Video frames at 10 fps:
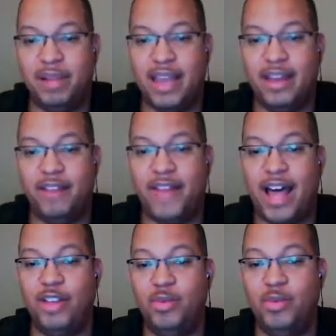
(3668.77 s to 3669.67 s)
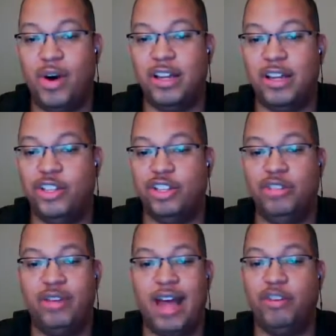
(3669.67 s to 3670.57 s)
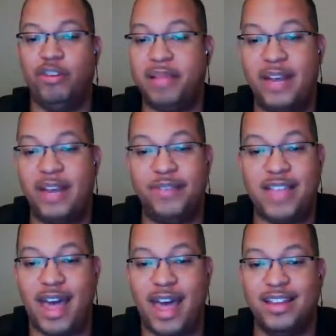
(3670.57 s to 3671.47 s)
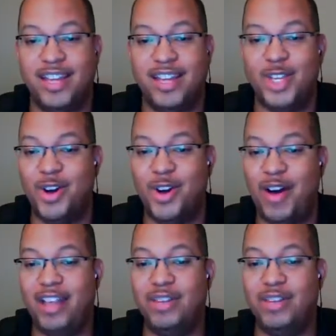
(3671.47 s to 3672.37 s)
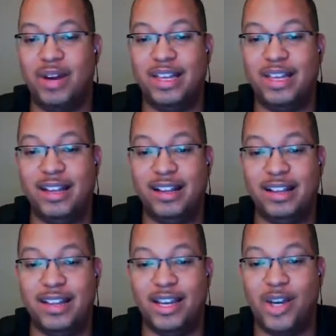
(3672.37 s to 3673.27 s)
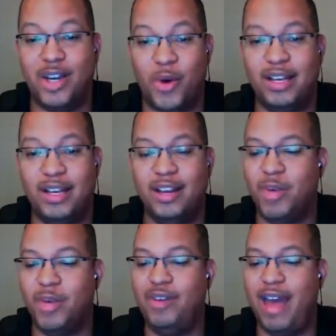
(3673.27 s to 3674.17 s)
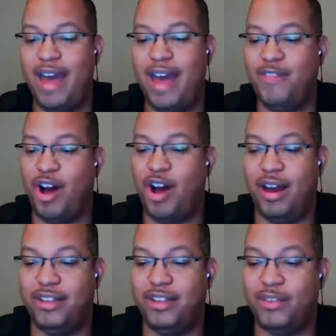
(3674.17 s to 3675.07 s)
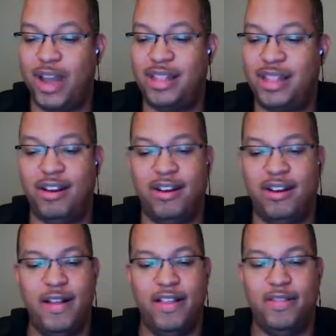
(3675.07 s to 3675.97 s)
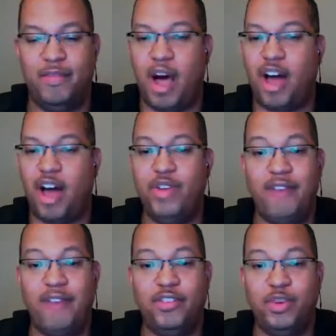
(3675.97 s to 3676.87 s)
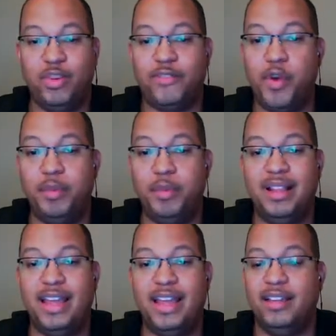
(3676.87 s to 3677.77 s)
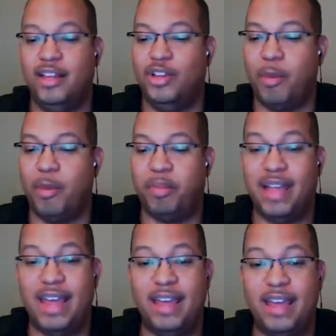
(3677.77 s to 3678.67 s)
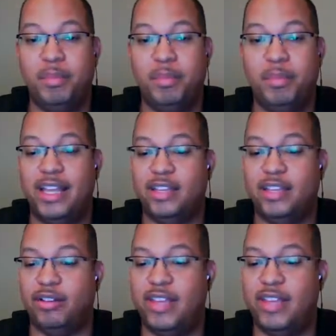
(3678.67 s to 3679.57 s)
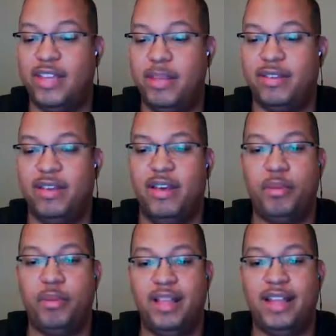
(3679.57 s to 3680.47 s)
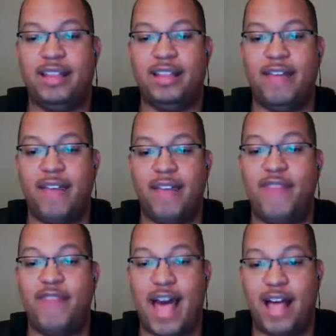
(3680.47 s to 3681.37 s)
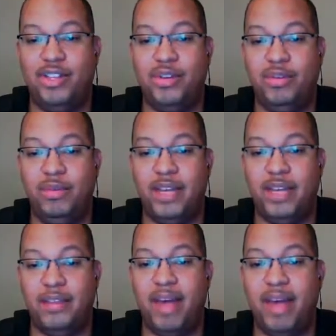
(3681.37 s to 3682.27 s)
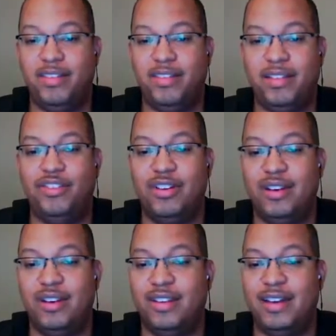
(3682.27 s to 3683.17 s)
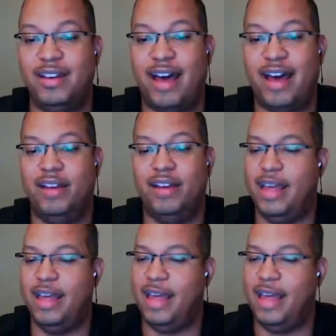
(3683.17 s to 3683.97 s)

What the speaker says: plan of how you want, you got your plan of attack, you know how you want to get it going, well, you have your audience right there. All you have to do is formulate your plan, formulate your tips, formulate that value in the messages that you're going to send out,